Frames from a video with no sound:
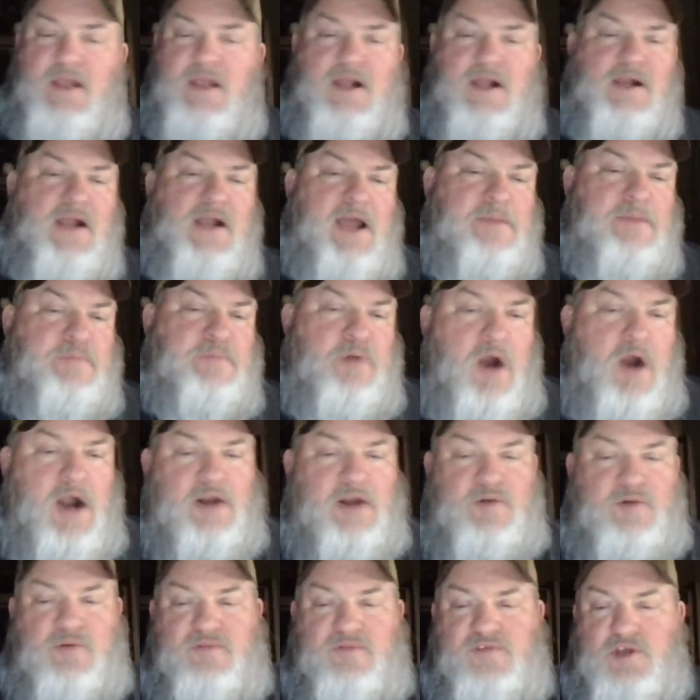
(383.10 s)
like
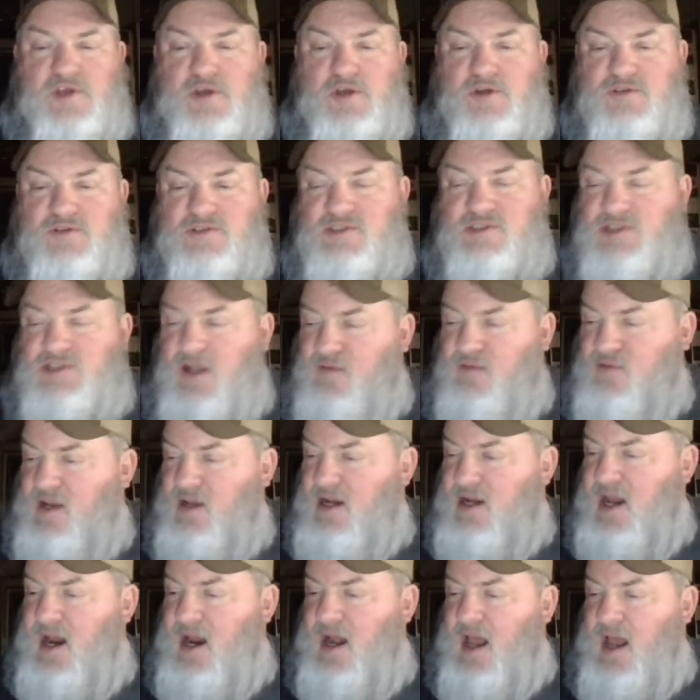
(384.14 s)
product reviews and stuff like
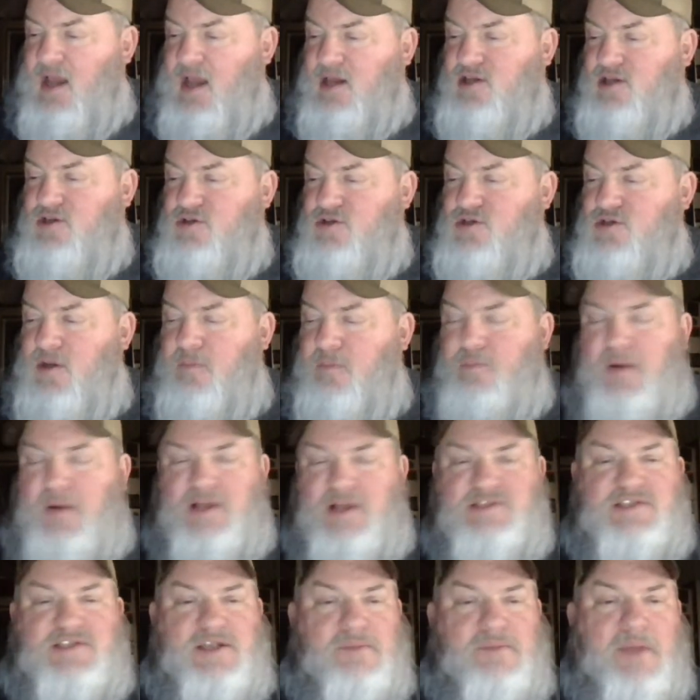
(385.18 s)
that. I can usually
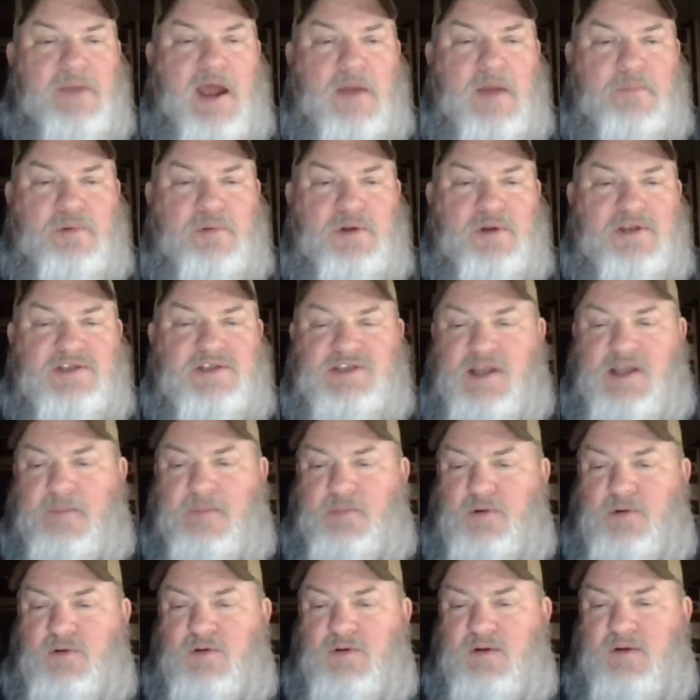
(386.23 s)
bust them out pretty
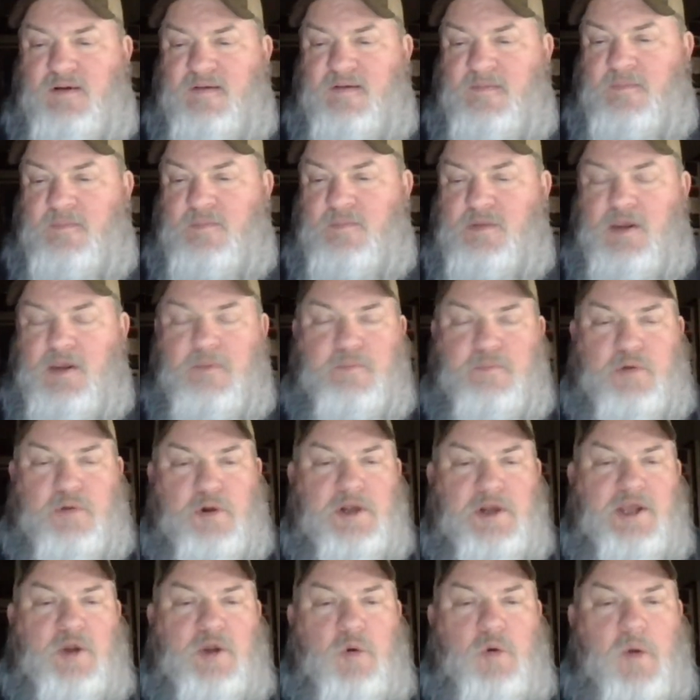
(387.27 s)
simple and
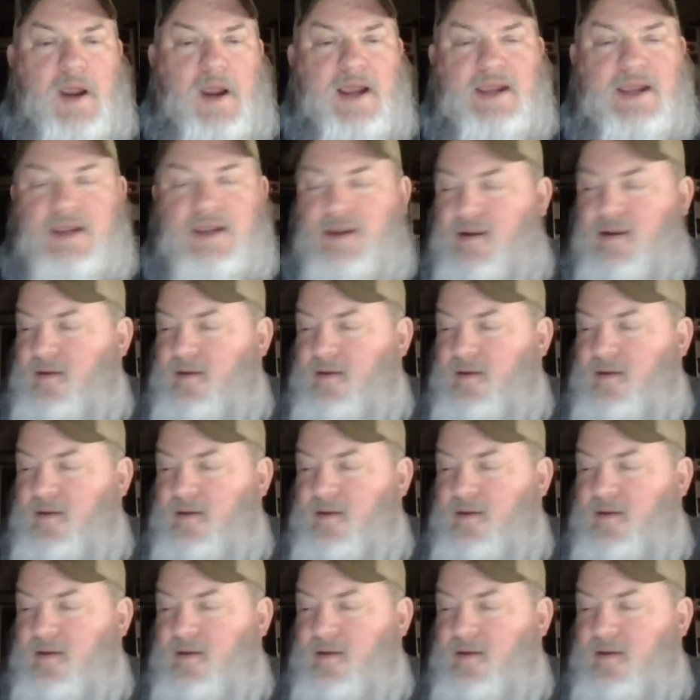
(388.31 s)
pretty quick.